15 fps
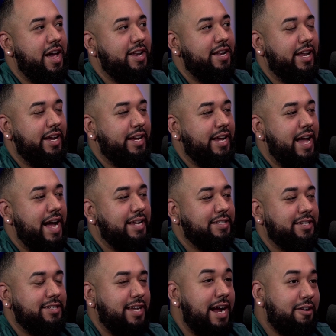and like as
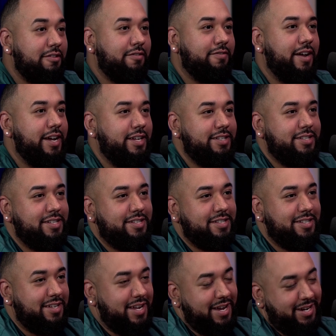a
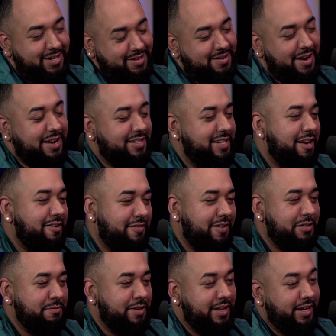sacrifice, like not a
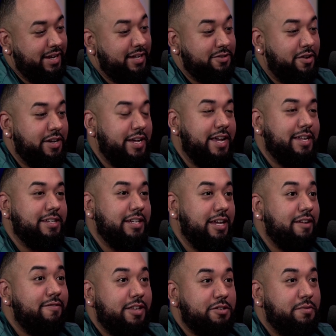sacrifice, but like that's all he had to
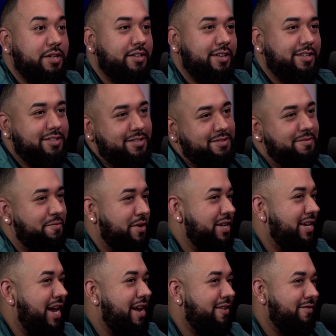give. That's what he
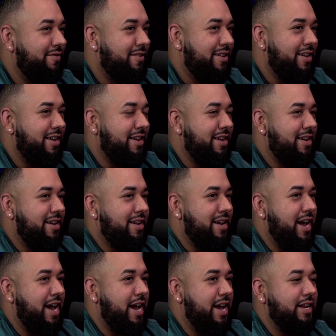gave.
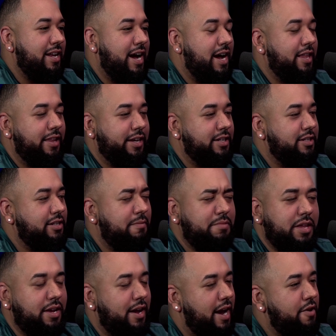And I like
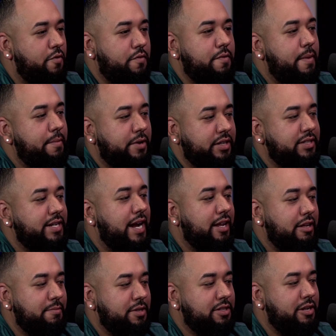something, I don't remember
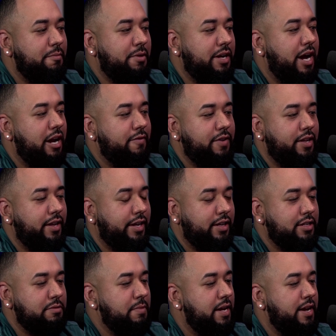exactly, but something out of it,
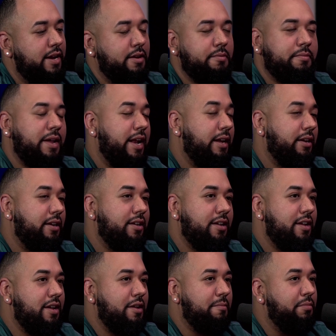like this man ended up getting
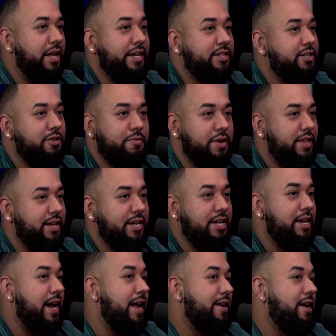blessed in a way that
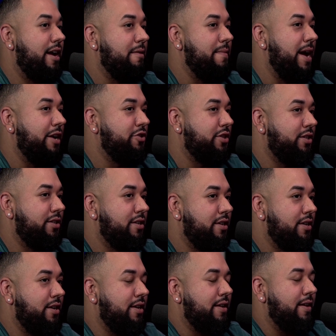he had not imagined.
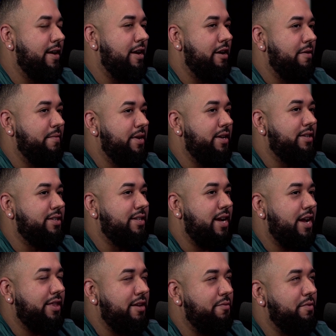And it's
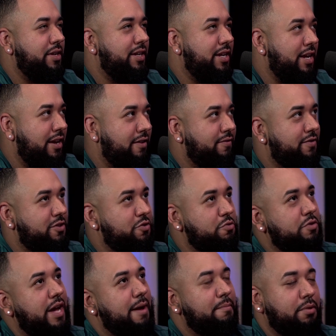not that we give
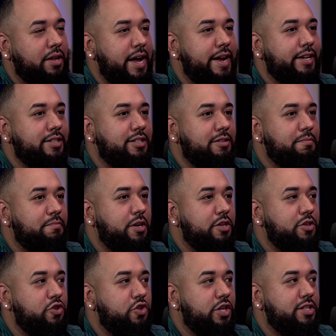to get blessed,
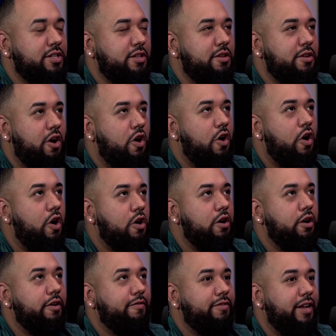but just the
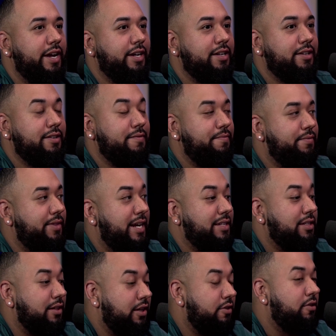heart of like,
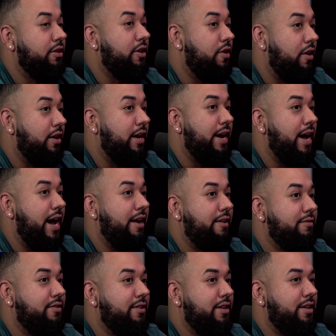that's literally all I
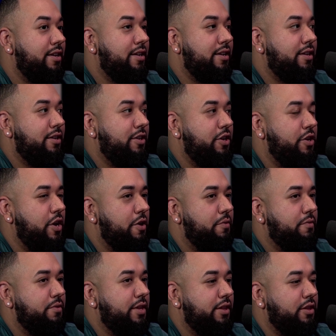have, you
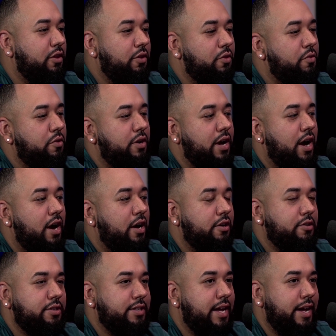know, that the Lord
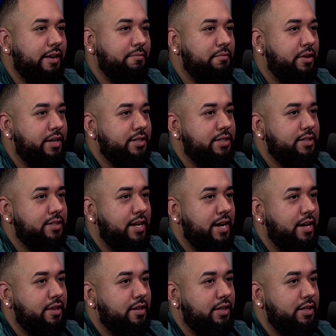honors that and blesses that,
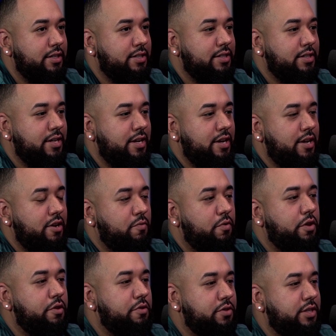I think is
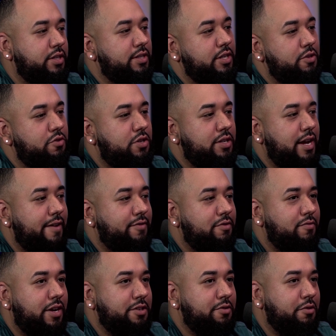one of those things that you just have
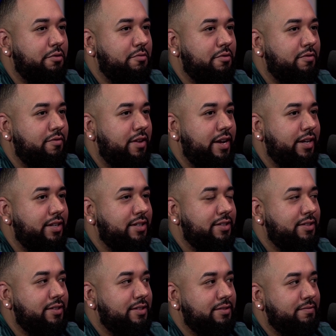to wrestle through of like,
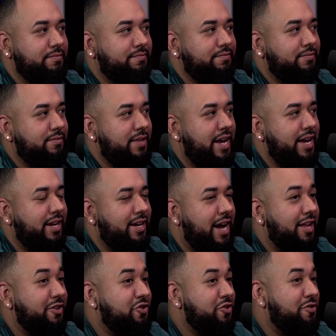hey,
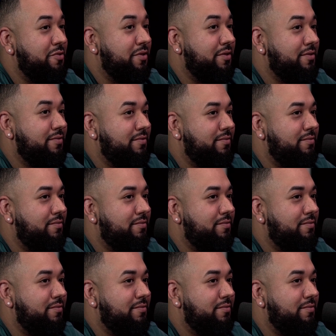college student,